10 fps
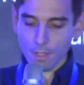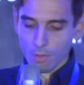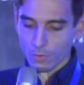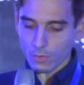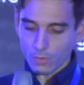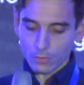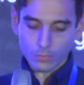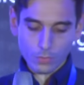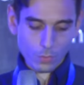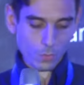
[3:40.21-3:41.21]
Or
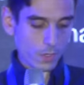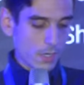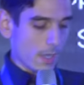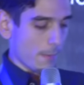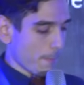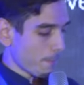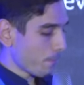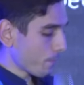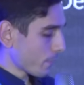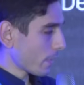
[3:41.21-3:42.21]
also,
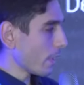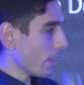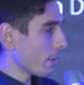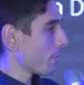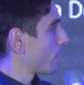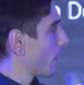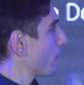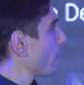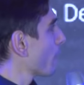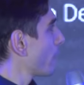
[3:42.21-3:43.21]
um, uh, the same
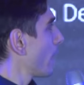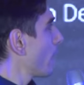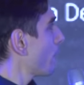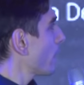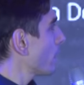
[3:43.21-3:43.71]
thing with an R F I D